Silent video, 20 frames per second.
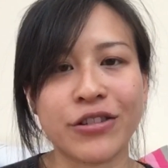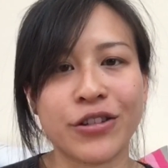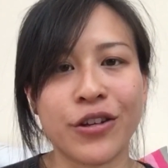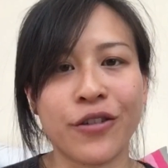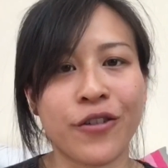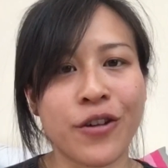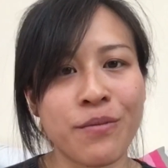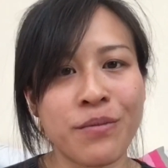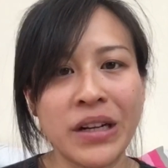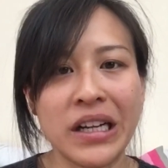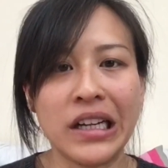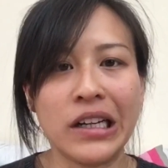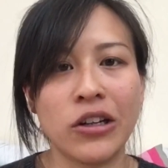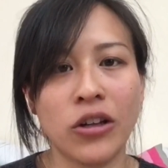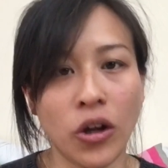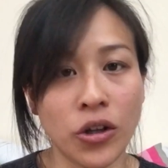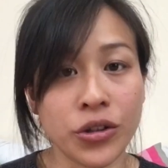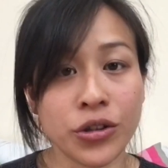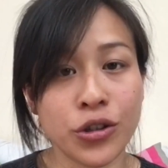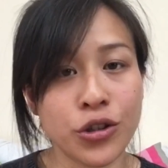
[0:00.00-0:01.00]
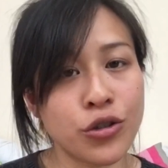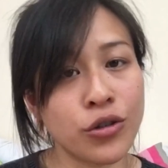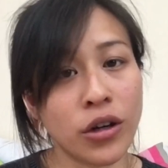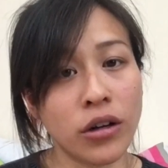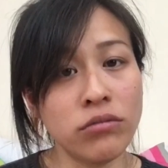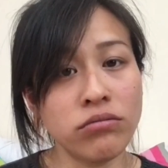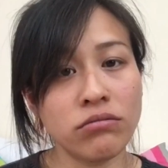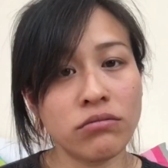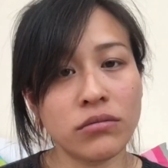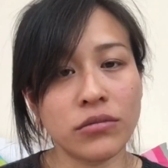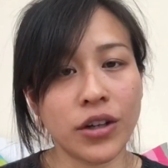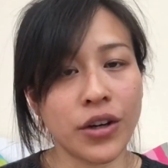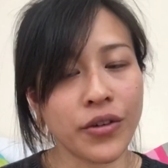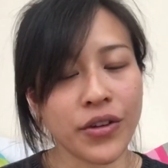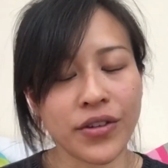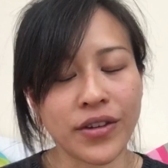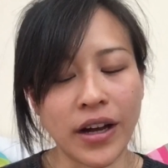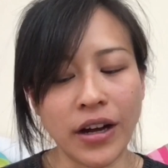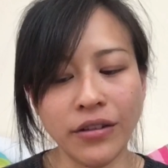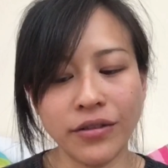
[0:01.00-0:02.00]
So you've completely lost control of
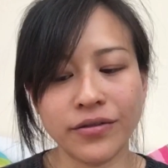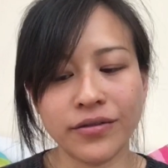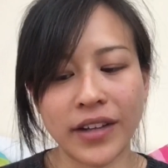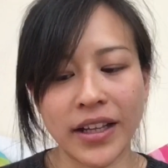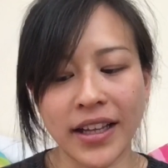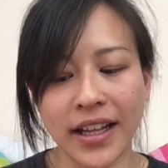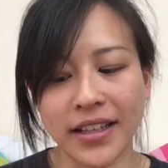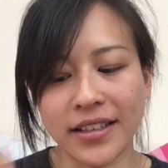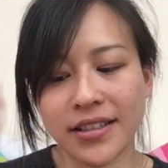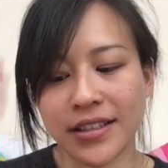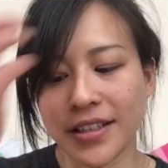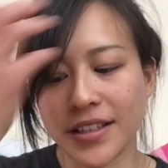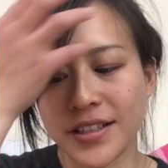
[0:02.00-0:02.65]
yourself, and that